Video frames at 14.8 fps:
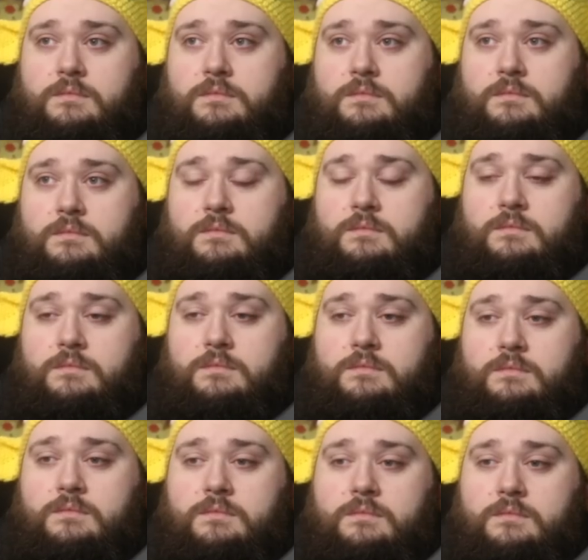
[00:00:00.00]

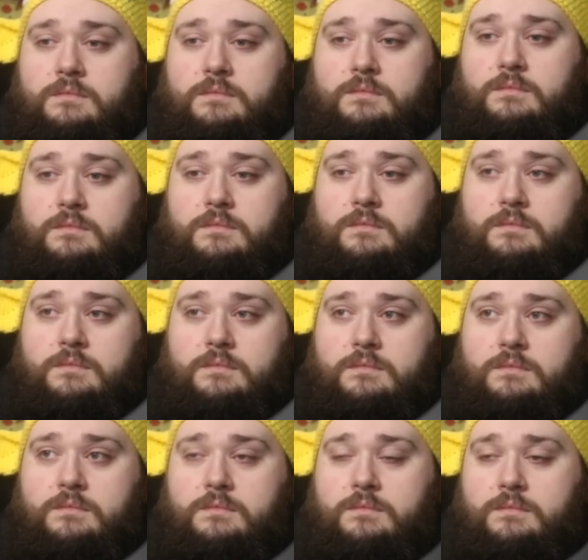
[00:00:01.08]

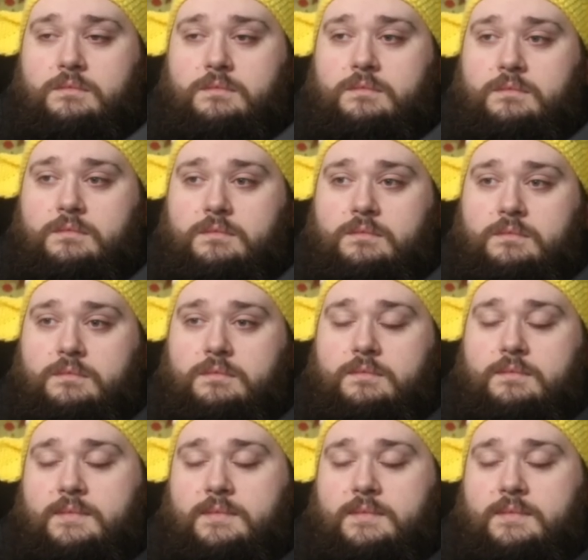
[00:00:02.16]
This person isn't speaking.